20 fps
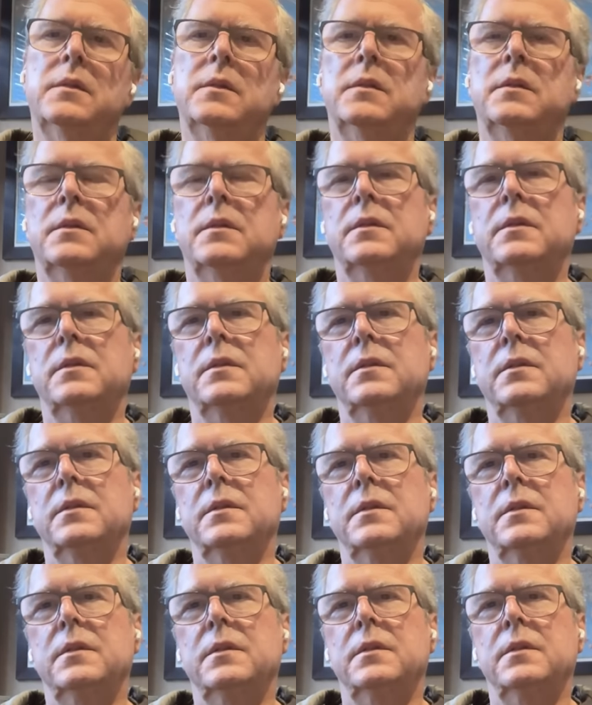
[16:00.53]

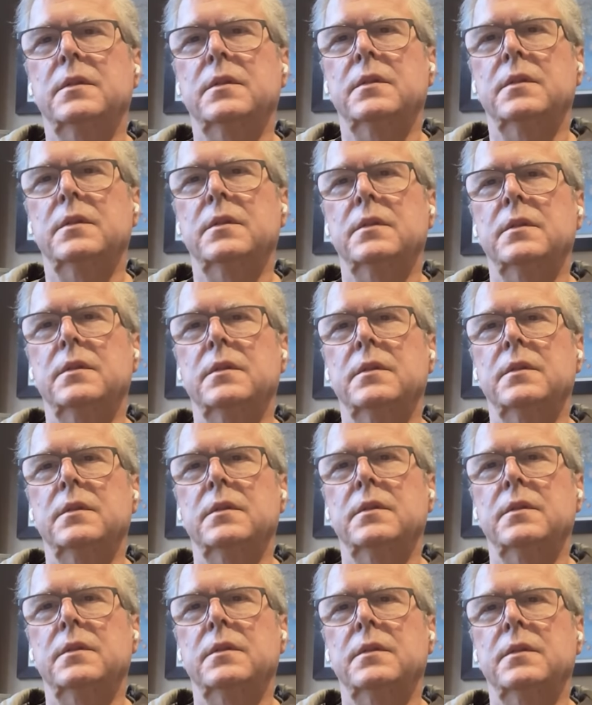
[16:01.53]

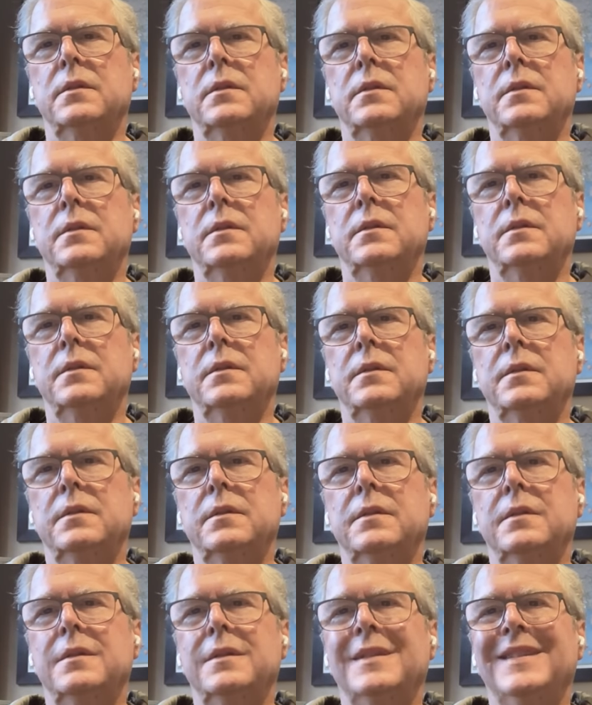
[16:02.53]

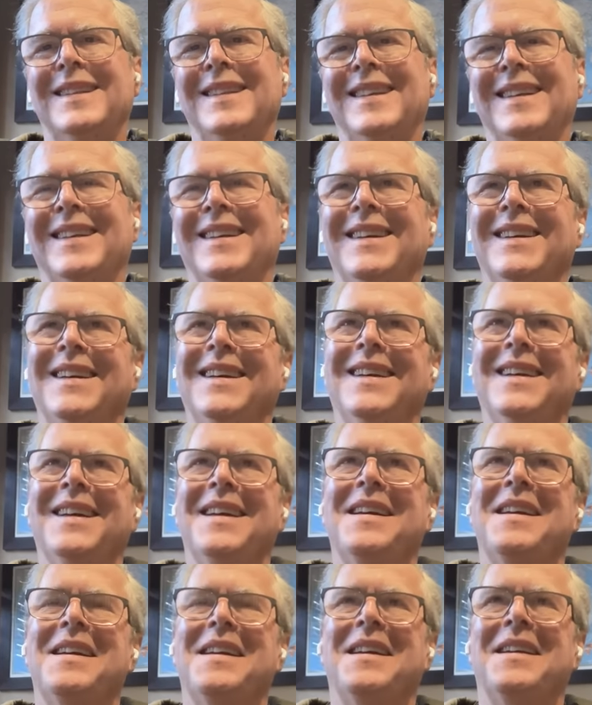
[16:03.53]

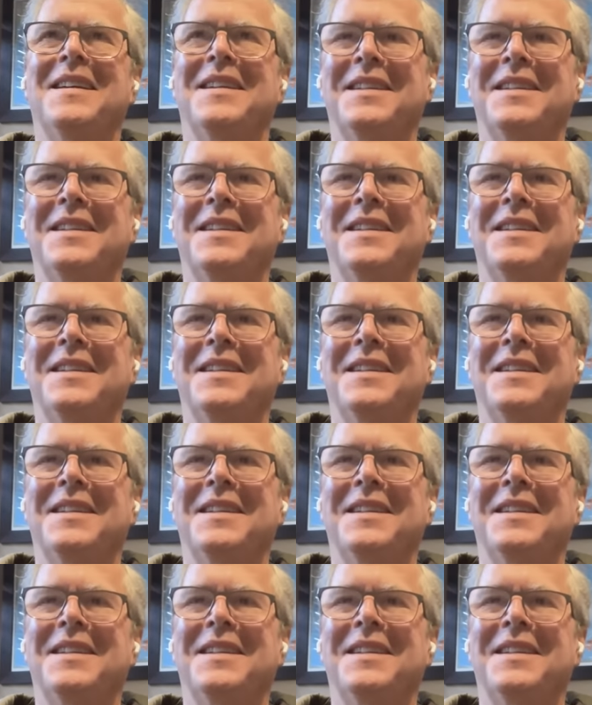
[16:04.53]
[no speech]